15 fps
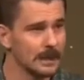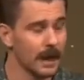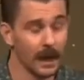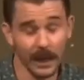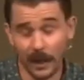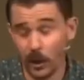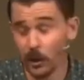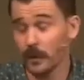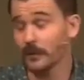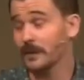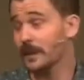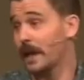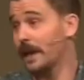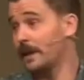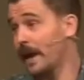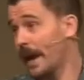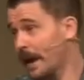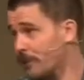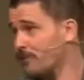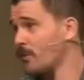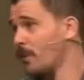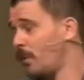Uh, he could have said
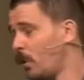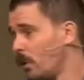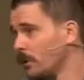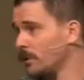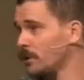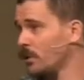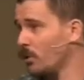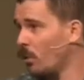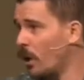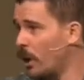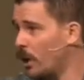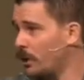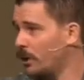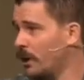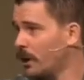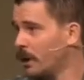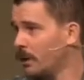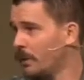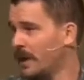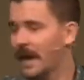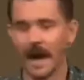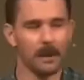anthropos. The word
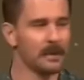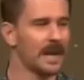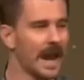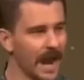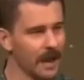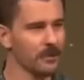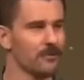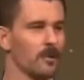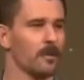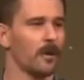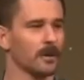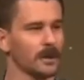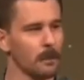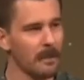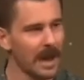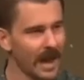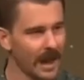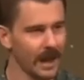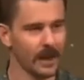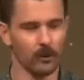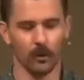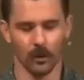became an anthropos, a
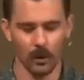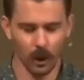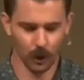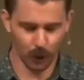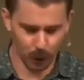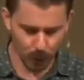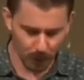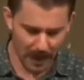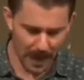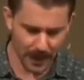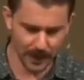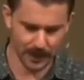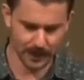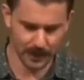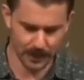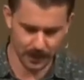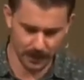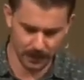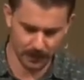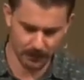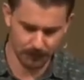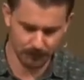man or humanity.
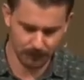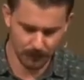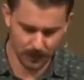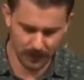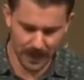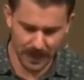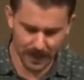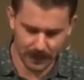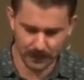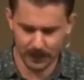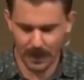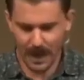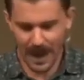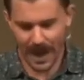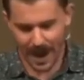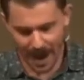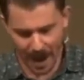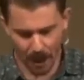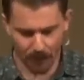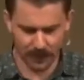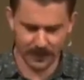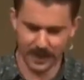That is,
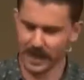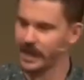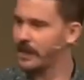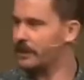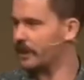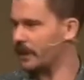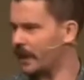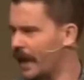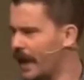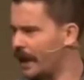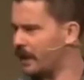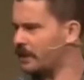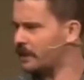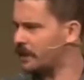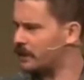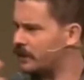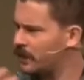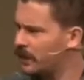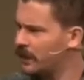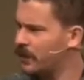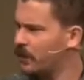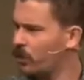hair and teeth and legs
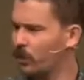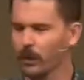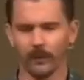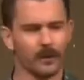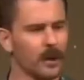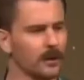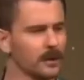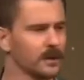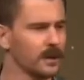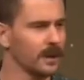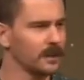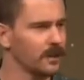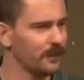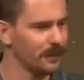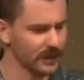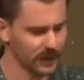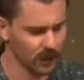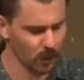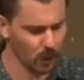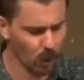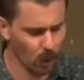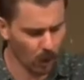and all of those things, the
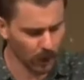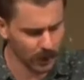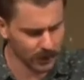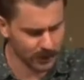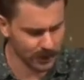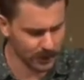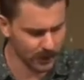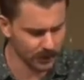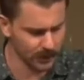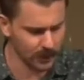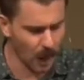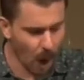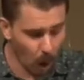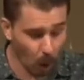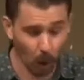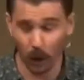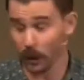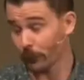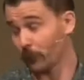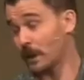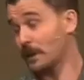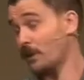physical qualities,
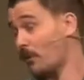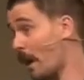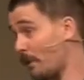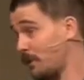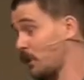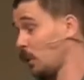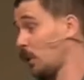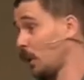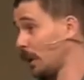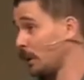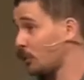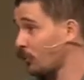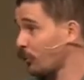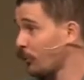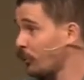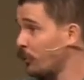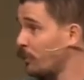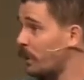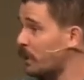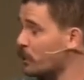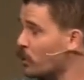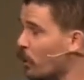all of which are absolutely true,
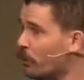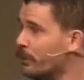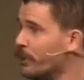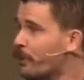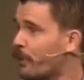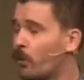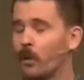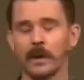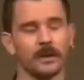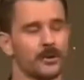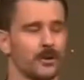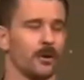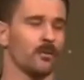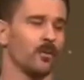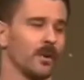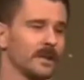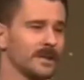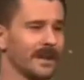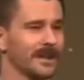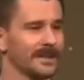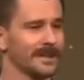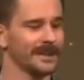but not the point John
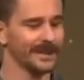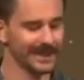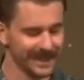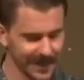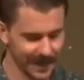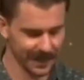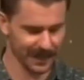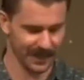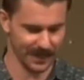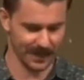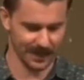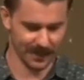wants us to see.